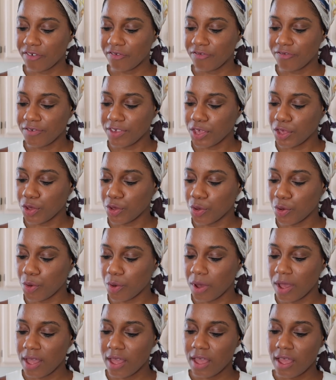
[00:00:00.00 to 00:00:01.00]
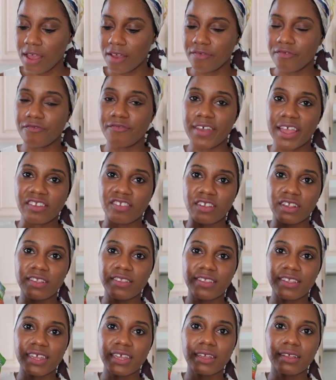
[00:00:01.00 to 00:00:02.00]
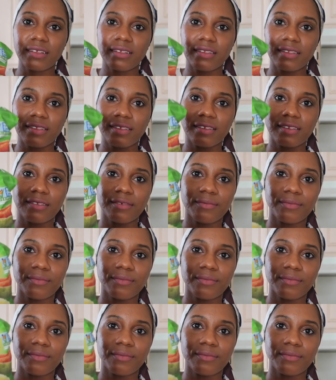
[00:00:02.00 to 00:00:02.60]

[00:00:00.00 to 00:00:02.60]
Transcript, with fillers: few veggie sticks.